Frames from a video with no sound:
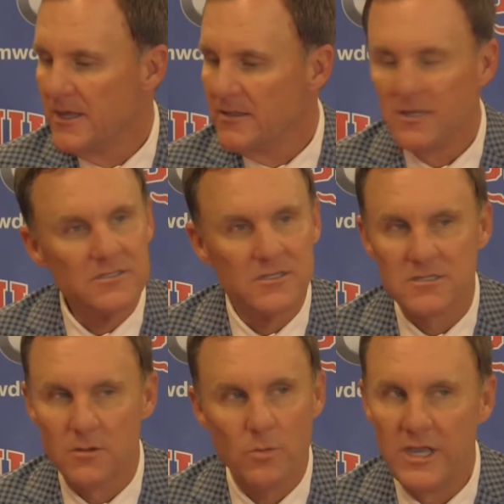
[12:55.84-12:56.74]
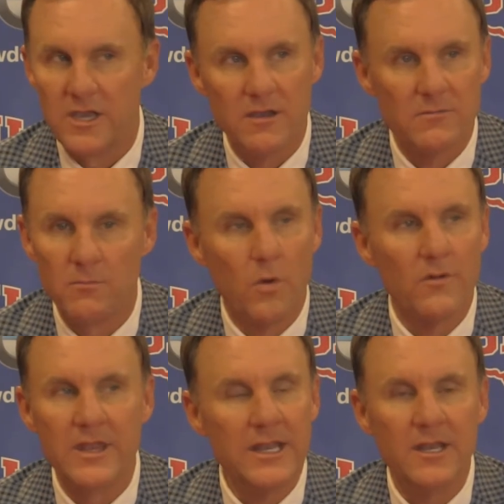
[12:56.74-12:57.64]
this is a week more
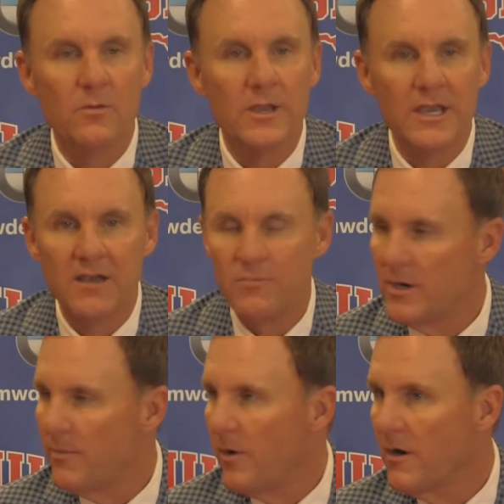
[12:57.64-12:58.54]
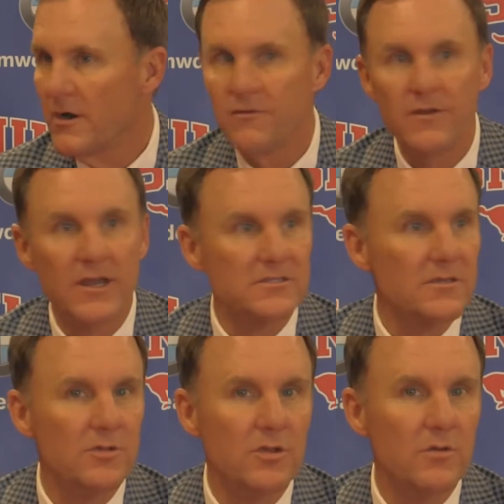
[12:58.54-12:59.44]
than any week I've been a part of
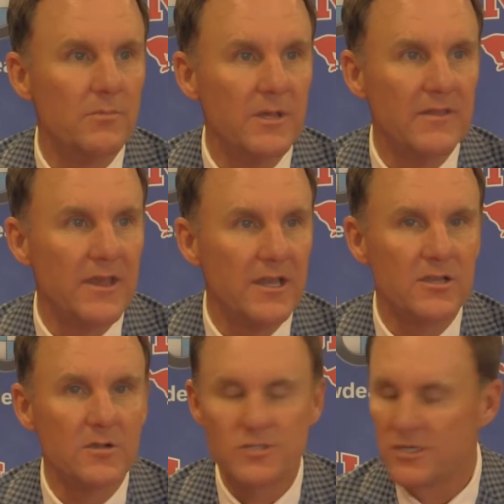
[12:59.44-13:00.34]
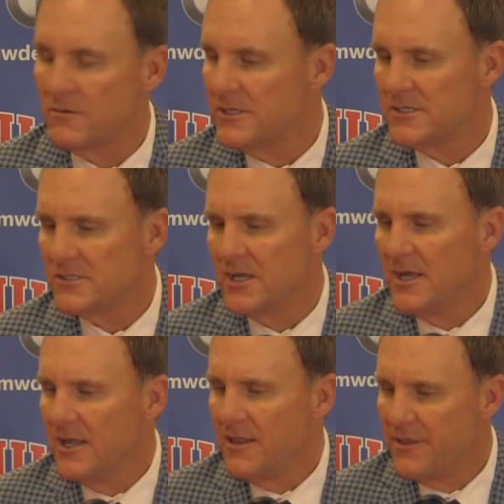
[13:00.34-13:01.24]
SMU and being the head coach here. This
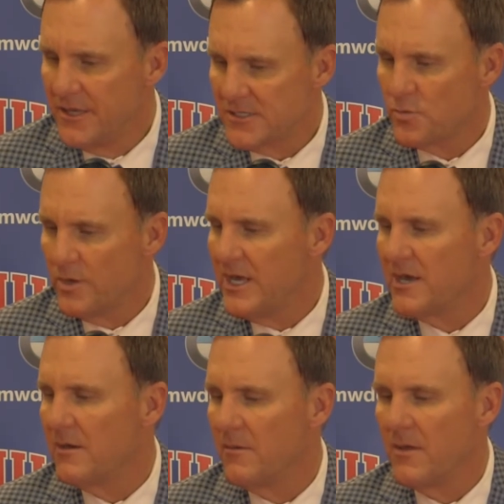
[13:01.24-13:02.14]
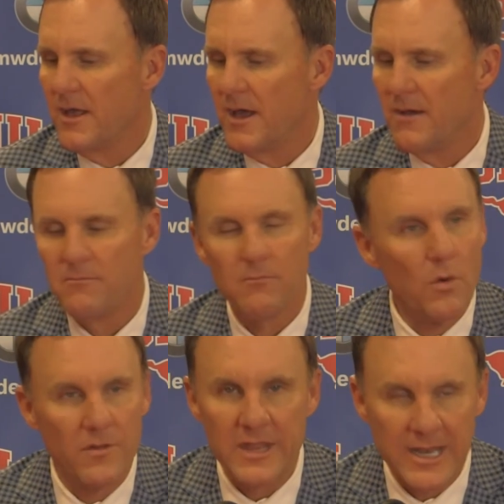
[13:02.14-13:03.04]
this week,
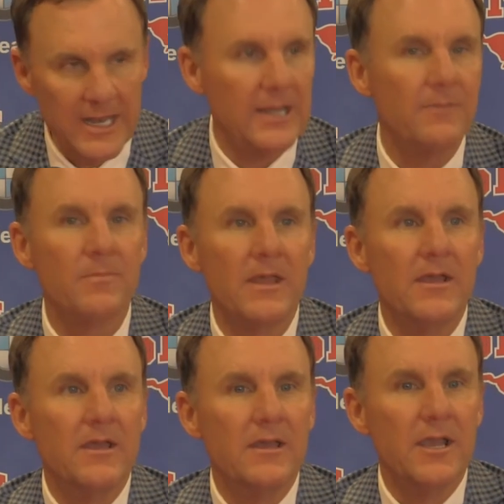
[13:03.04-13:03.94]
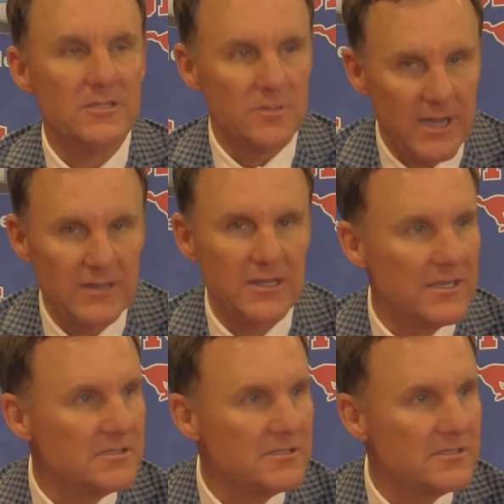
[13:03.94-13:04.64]
more than any, is about the